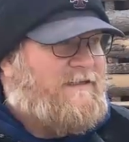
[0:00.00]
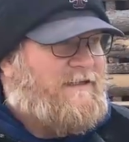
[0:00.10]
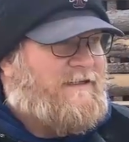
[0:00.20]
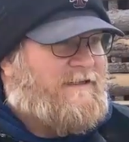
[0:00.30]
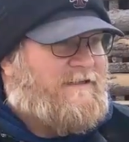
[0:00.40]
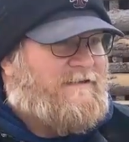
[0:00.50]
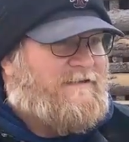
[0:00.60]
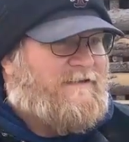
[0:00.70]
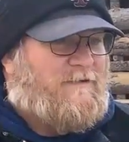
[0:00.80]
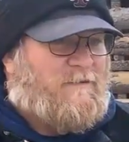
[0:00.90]
and
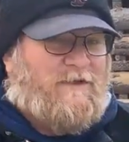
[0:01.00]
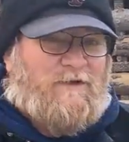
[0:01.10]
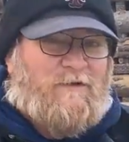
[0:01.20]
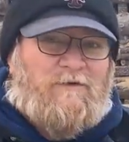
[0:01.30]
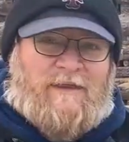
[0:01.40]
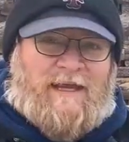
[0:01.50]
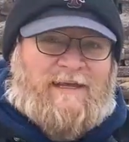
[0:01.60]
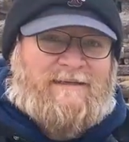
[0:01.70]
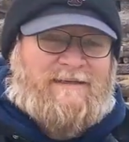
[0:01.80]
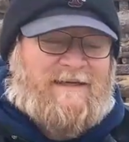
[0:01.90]
we knew
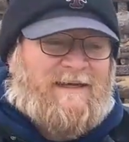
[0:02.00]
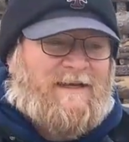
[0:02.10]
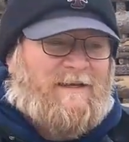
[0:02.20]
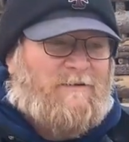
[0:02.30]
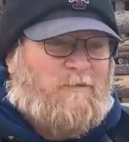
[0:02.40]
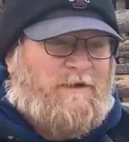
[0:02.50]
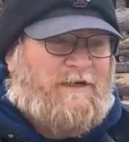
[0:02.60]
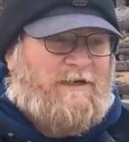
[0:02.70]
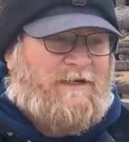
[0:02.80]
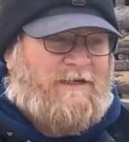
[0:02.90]
that, and
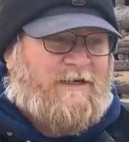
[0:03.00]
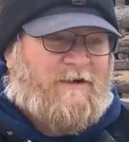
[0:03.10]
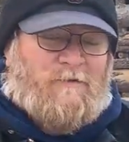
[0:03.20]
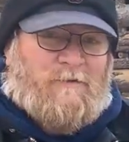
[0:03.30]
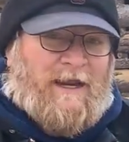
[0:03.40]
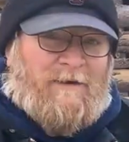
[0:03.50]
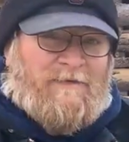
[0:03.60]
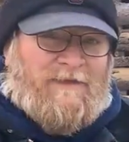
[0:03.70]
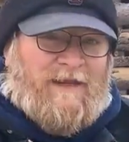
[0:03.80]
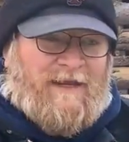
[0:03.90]
we are okay
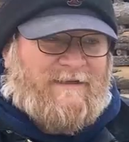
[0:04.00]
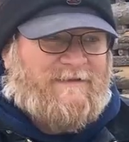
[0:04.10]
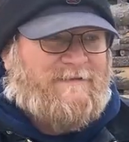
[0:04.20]
with that.